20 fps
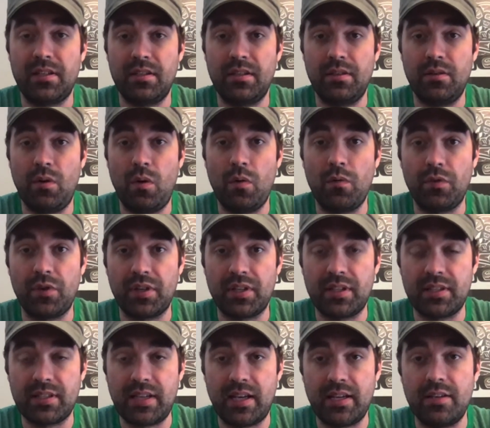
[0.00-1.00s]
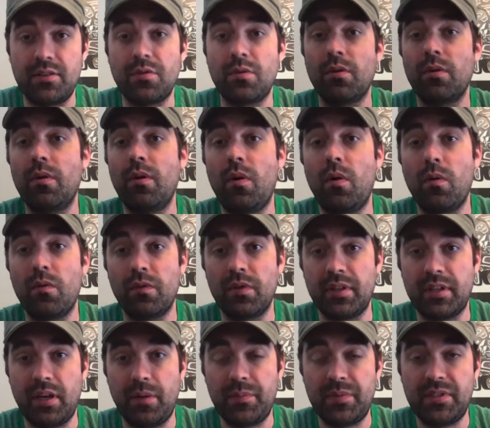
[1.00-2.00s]
overexcited or
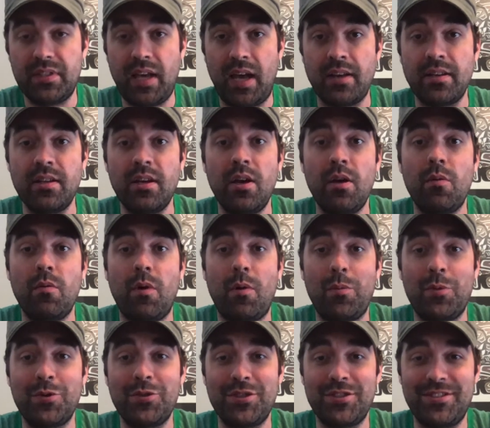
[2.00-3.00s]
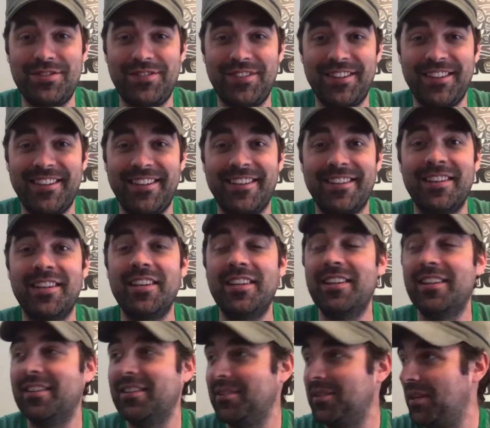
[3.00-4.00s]
overly upset, while we're just feeling
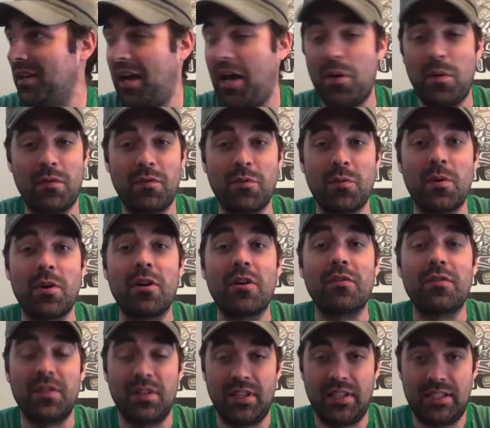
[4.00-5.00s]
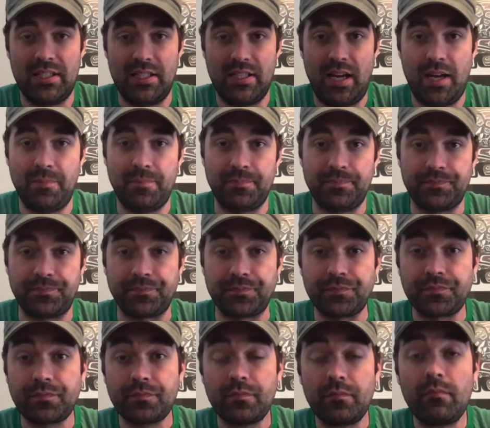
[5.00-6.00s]
however we are feeling today.
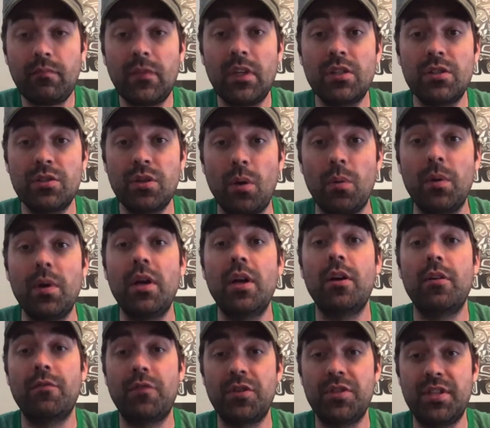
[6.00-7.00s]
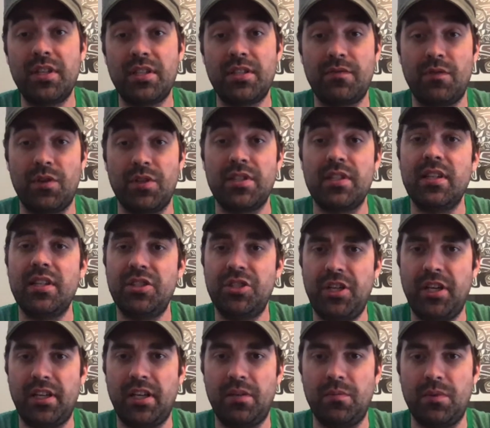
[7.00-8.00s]
So first things first, let's
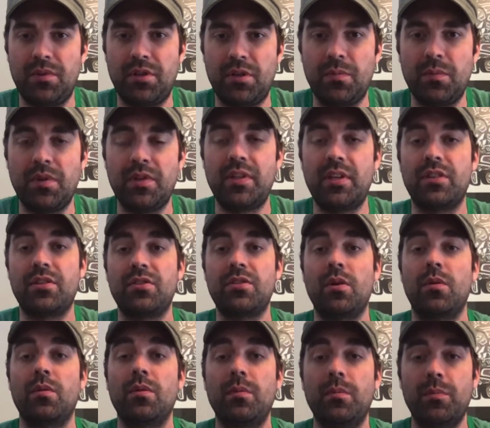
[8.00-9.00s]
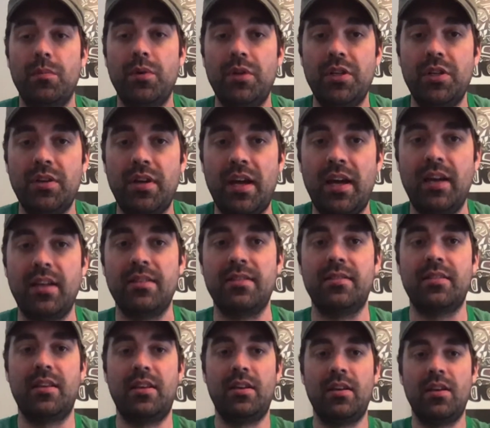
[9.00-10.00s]
check in with our breathing. So putting your
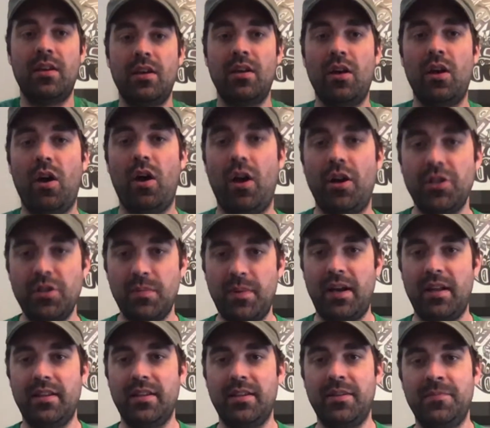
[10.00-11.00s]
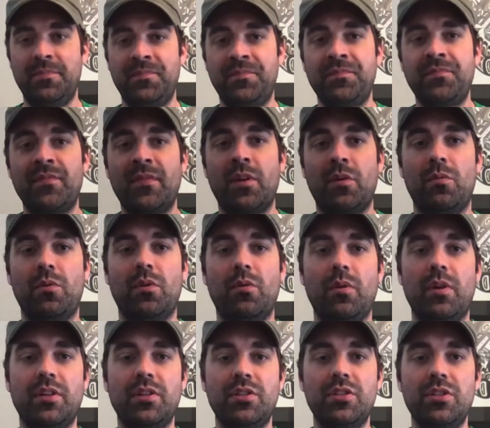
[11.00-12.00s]
hands on your belly, we're
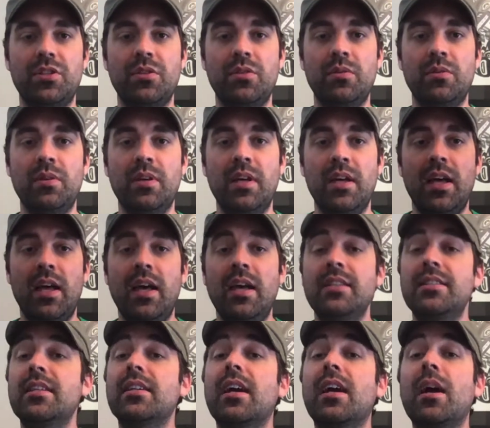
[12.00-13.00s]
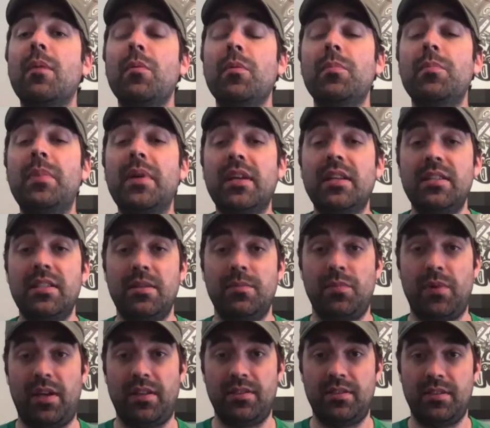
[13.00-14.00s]
going to take a couple big deep
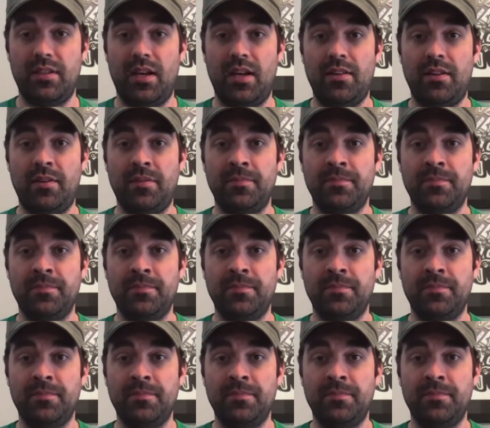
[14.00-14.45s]
breaths together.